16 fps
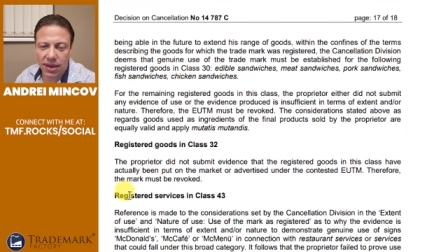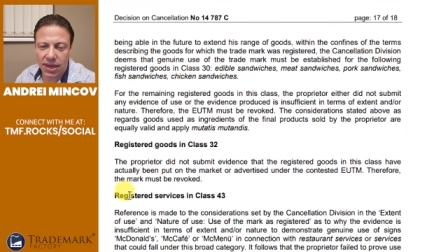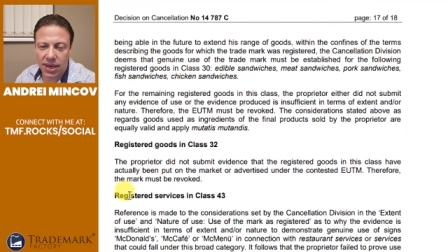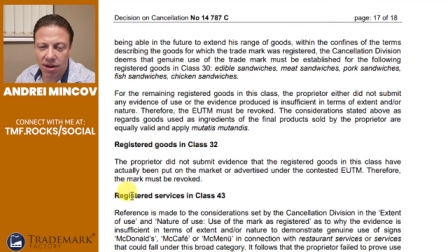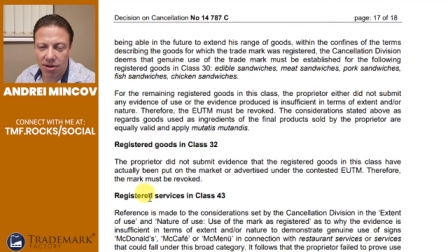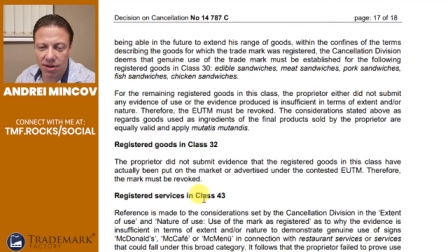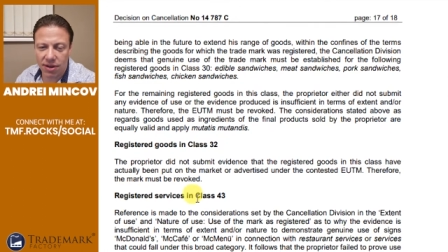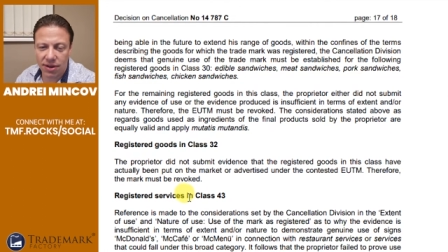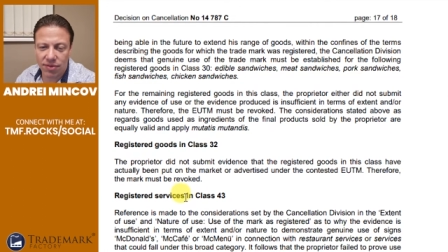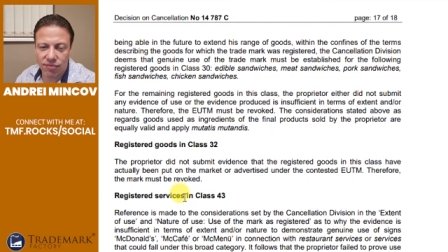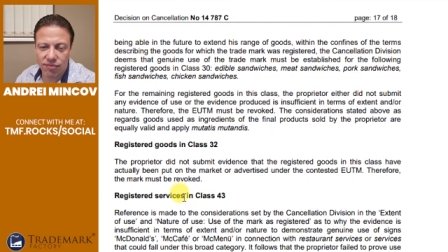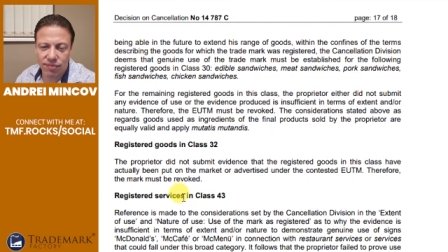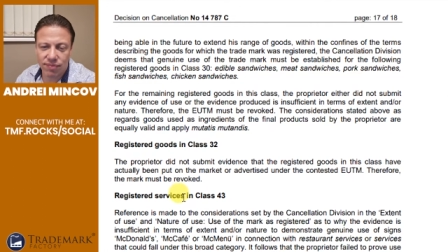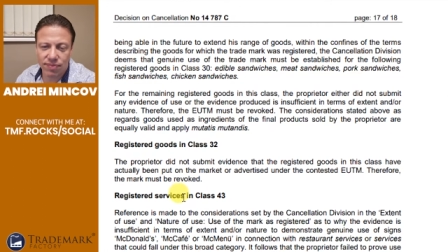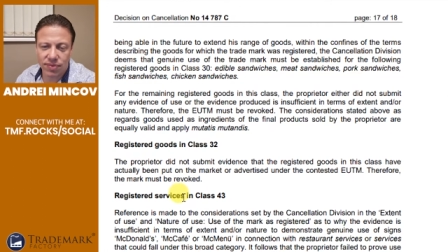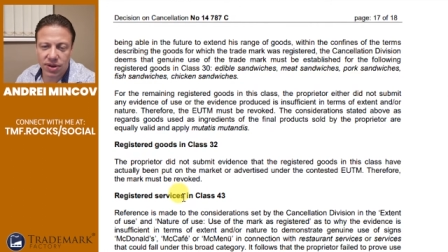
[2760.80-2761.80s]
here
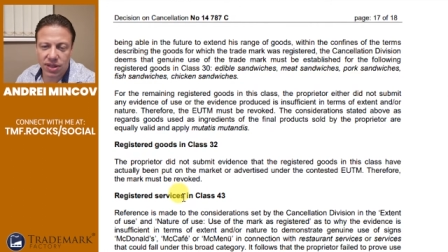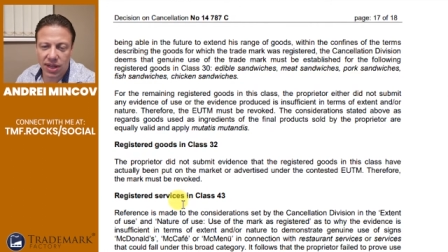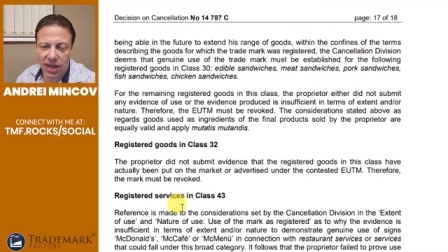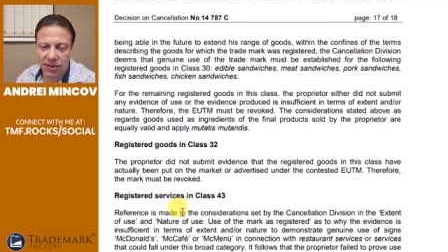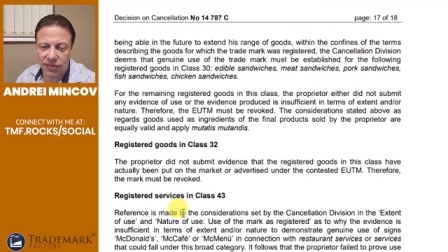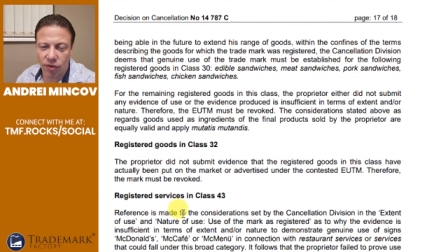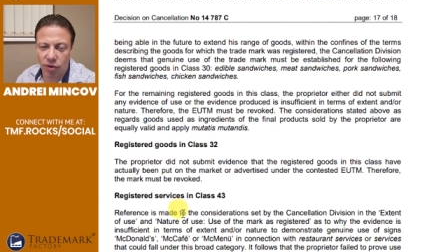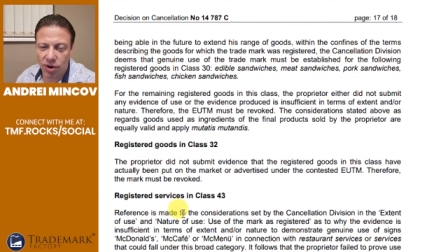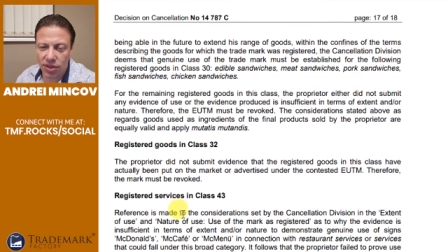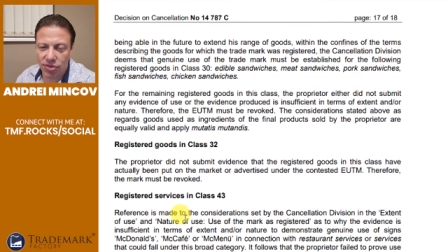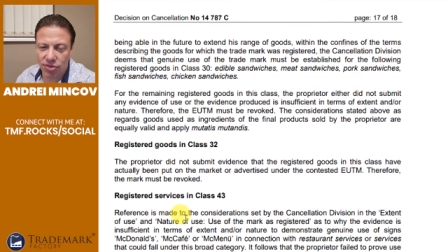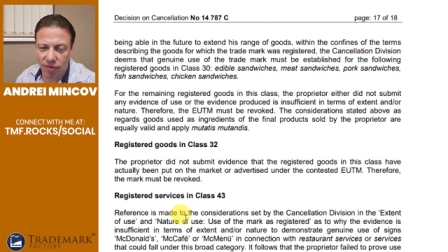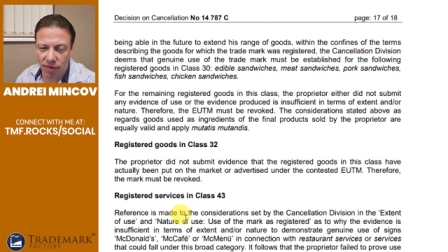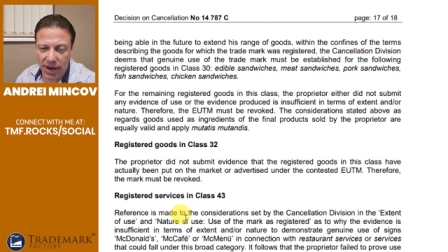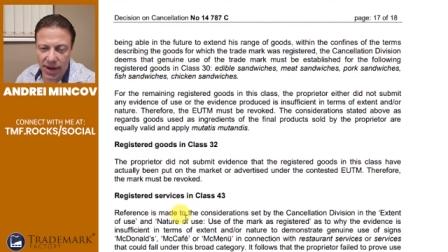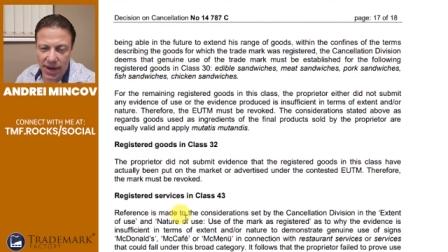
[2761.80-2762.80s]
in class
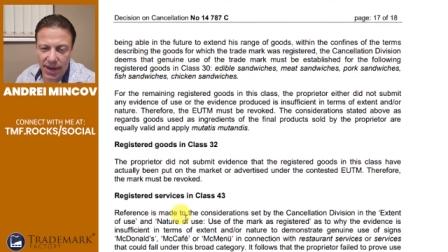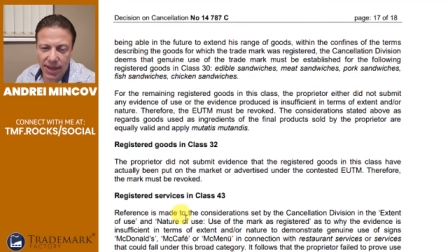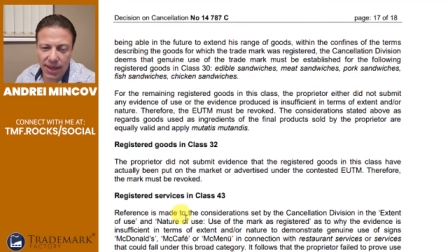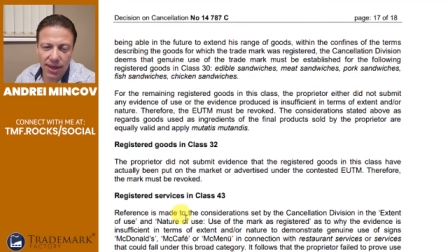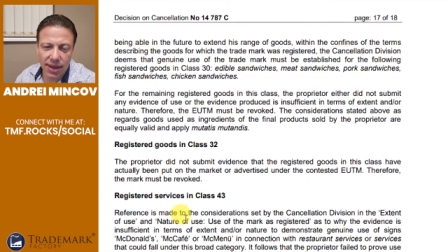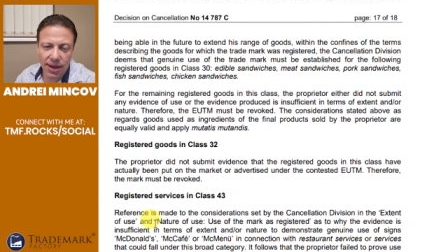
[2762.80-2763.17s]
43,